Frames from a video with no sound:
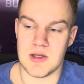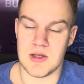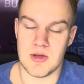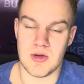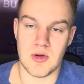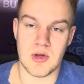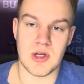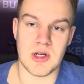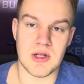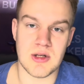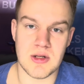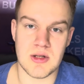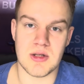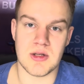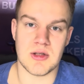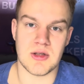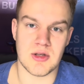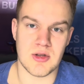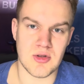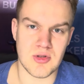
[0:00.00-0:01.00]

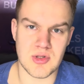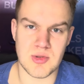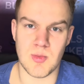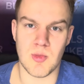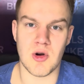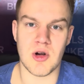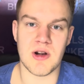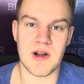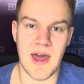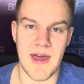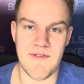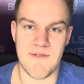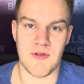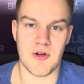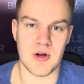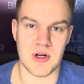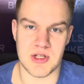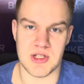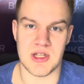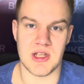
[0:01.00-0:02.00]
who's more
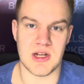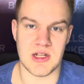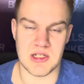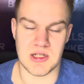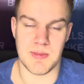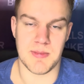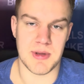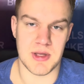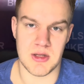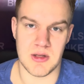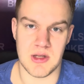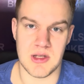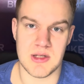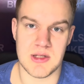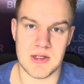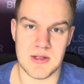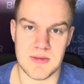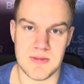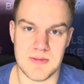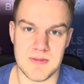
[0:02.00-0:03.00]
diverse in his
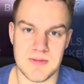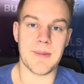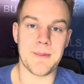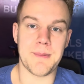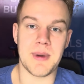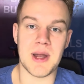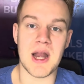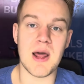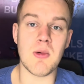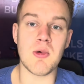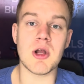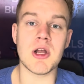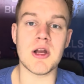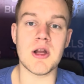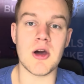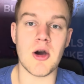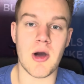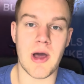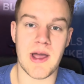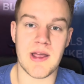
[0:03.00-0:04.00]
abilities. But I want to
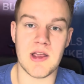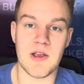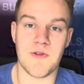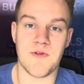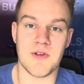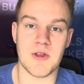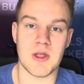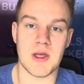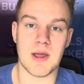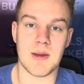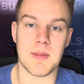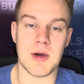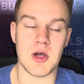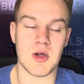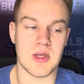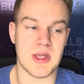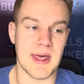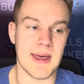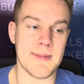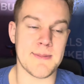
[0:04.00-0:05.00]
know how you're feeling
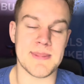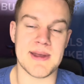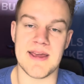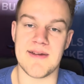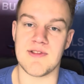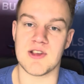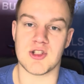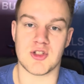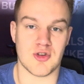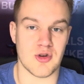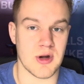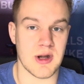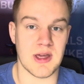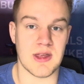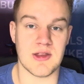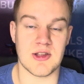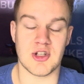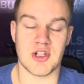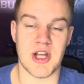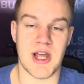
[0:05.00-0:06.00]
about Gabe Davis
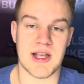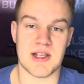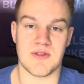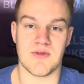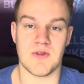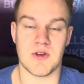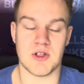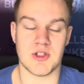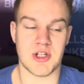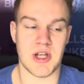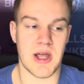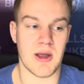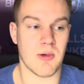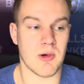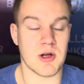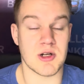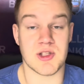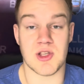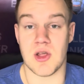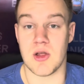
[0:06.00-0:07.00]
joining the Jacksonville
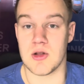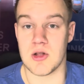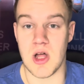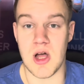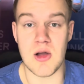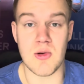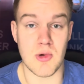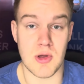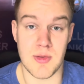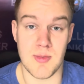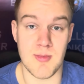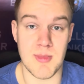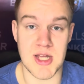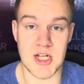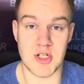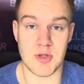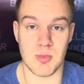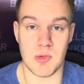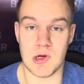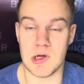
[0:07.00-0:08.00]
Jaguars along with
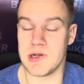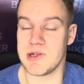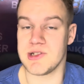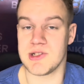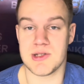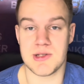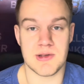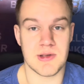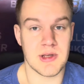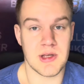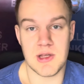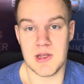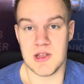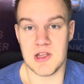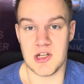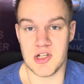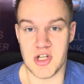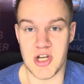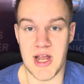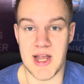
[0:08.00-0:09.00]
Mitch Morse,
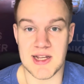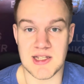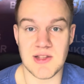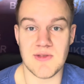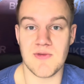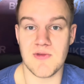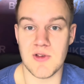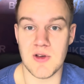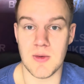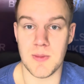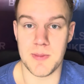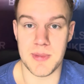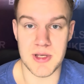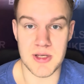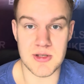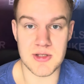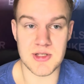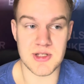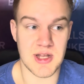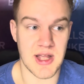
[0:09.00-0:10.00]
the Jacksonville
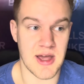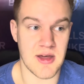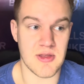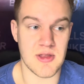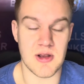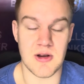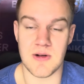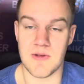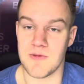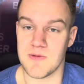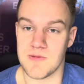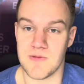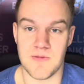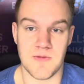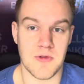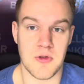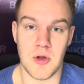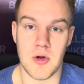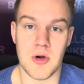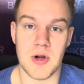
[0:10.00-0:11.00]
Bills down there in
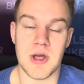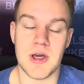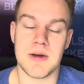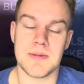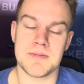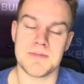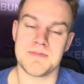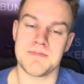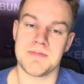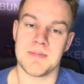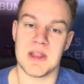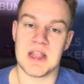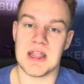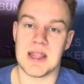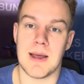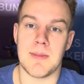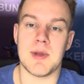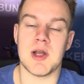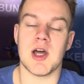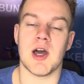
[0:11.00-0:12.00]
Florida.
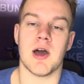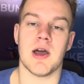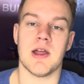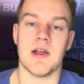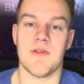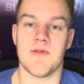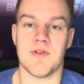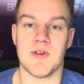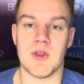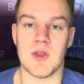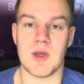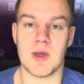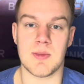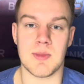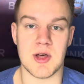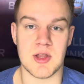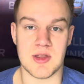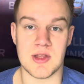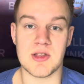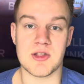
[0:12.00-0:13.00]
Let me know how you're feeling
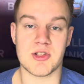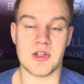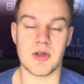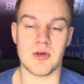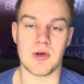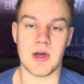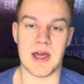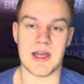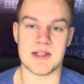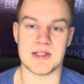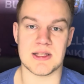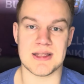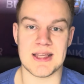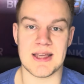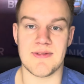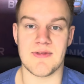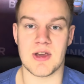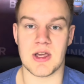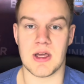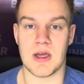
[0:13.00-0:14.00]
about these two guys
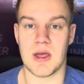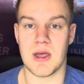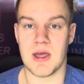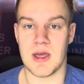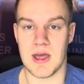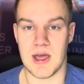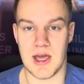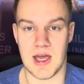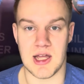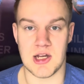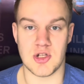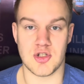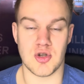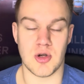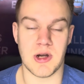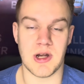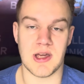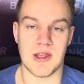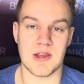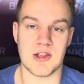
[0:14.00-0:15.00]
leaving and
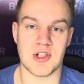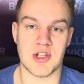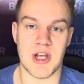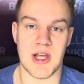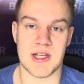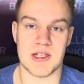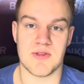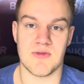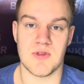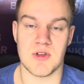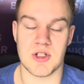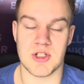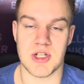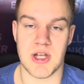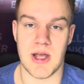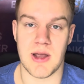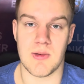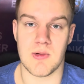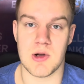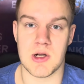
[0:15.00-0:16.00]
joining the Jacksonville
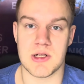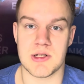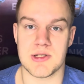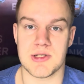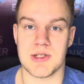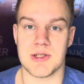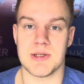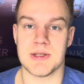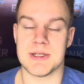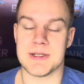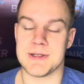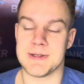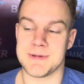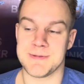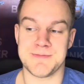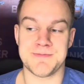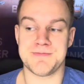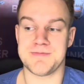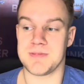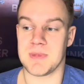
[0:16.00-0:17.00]
Jaguars.
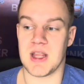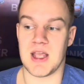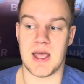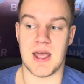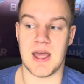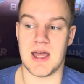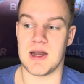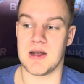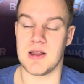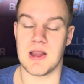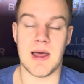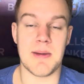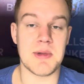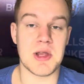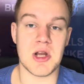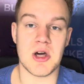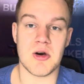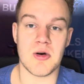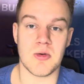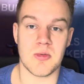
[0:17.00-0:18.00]
And let me
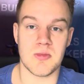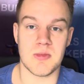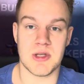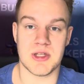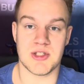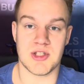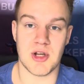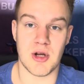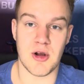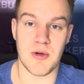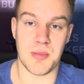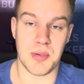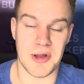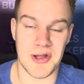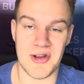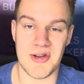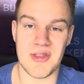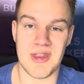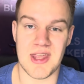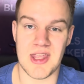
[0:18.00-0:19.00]
know, is there a
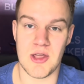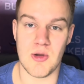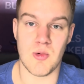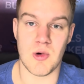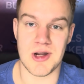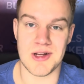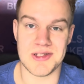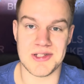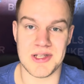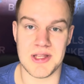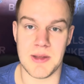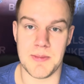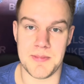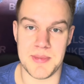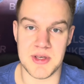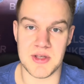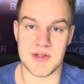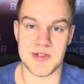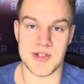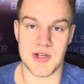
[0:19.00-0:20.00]
player that you want to see the
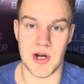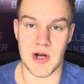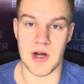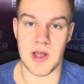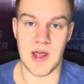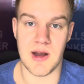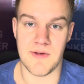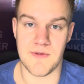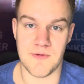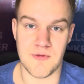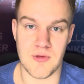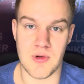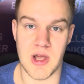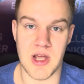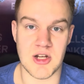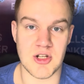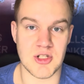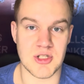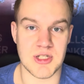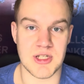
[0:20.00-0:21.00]
Bills target in free
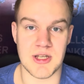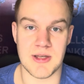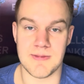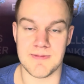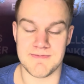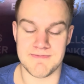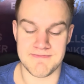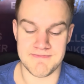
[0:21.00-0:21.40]
agency?